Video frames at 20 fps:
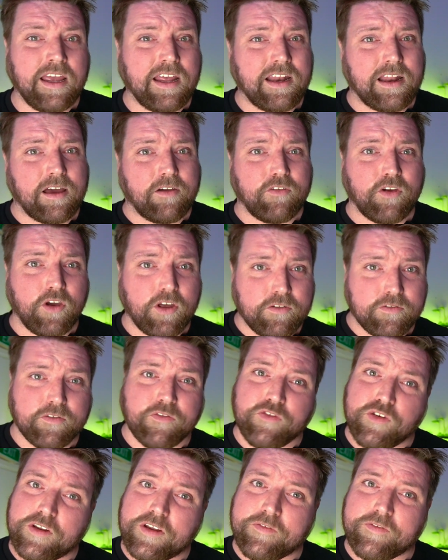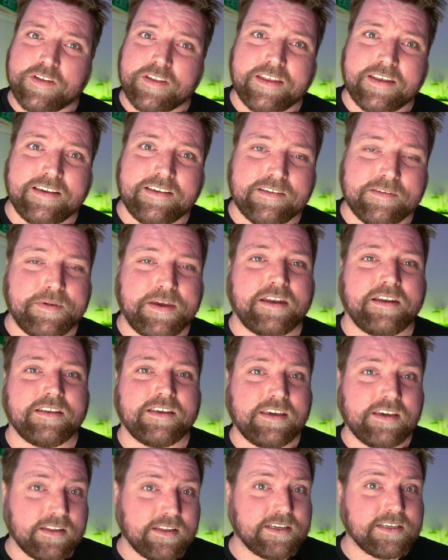Now I've heard of a few different things about
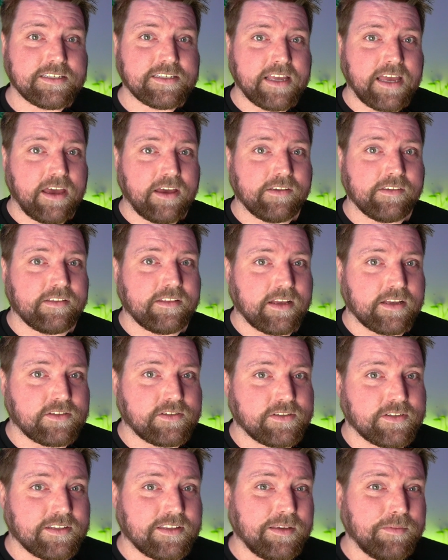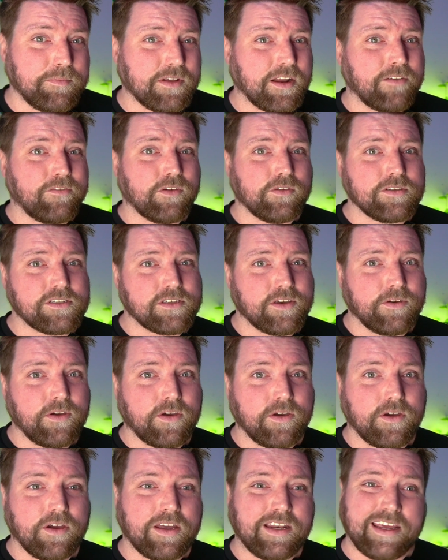it killing snails and that sort of thing, but I've also
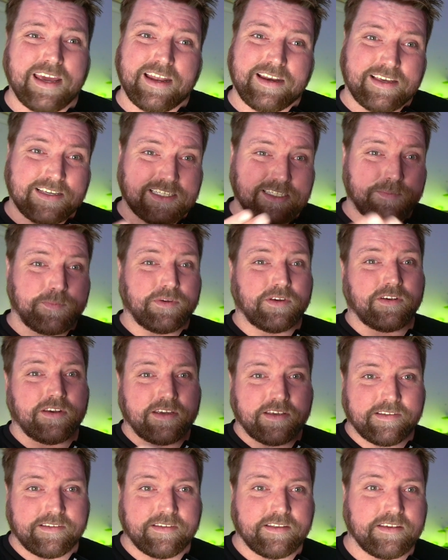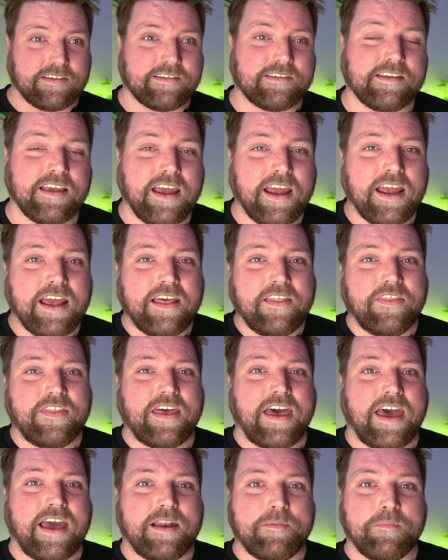heard and experienced this,
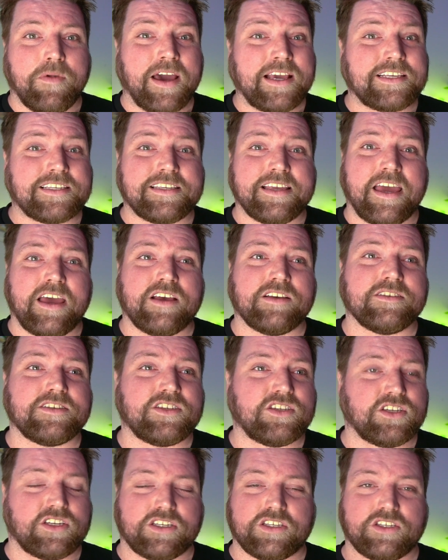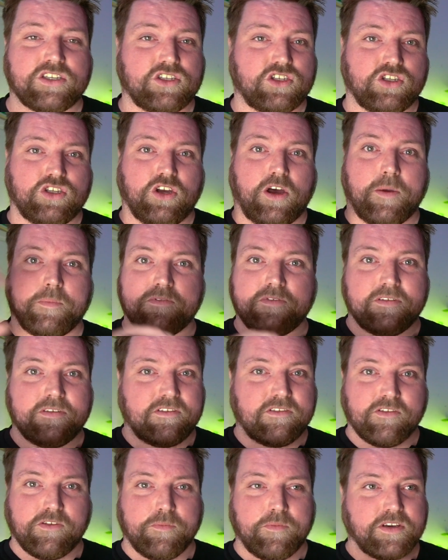that my snails just stopped.
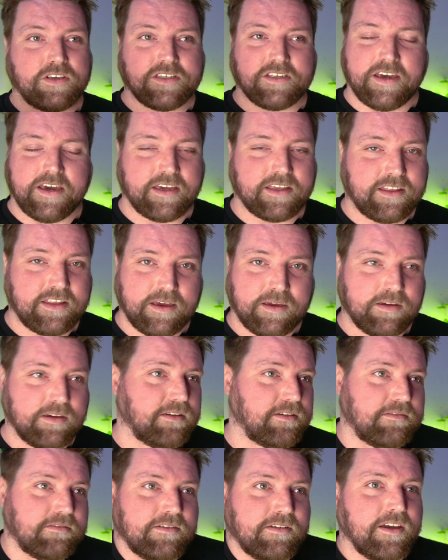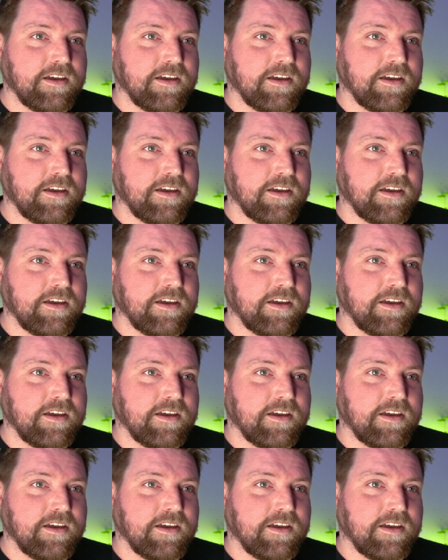It's almost like they,